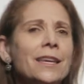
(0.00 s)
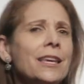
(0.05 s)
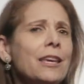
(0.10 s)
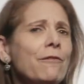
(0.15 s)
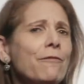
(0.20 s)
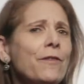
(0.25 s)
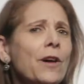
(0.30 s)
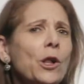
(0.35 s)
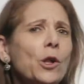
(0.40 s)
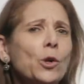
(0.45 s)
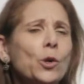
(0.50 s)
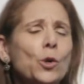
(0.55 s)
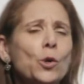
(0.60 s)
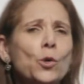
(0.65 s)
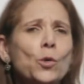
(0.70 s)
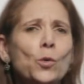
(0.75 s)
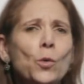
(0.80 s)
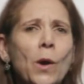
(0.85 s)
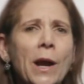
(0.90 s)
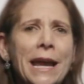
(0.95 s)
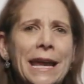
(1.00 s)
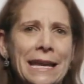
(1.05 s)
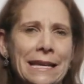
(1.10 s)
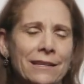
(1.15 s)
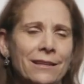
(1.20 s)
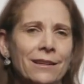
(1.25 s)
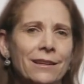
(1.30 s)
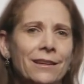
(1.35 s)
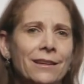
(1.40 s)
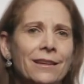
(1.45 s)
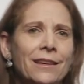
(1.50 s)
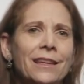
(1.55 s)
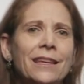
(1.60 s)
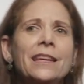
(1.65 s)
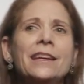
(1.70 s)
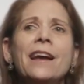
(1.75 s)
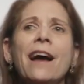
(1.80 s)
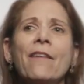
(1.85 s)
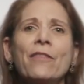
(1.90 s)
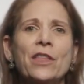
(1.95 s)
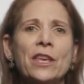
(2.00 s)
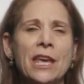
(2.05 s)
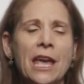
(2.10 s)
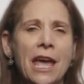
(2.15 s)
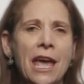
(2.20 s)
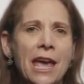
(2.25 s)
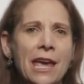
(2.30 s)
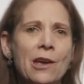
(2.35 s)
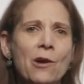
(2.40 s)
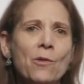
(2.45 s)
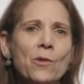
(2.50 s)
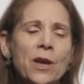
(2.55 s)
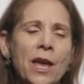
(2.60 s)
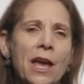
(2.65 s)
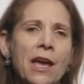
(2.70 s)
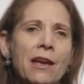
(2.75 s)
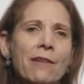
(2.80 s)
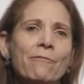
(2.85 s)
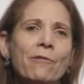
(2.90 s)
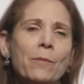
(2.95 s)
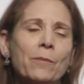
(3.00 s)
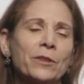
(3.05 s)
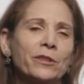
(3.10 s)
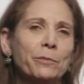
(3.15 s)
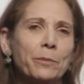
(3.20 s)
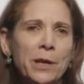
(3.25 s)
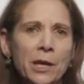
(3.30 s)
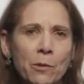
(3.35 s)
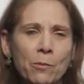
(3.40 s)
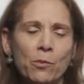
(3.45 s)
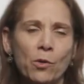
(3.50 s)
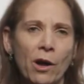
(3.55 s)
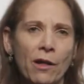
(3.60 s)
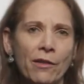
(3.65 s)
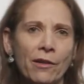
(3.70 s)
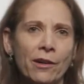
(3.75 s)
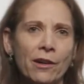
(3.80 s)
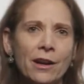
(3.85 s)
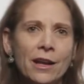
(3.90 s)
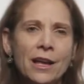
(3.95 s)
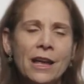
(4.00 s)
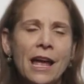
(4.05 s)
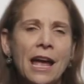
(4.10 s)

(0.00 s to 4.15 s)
He felt great. He got the A-OK from his big brother,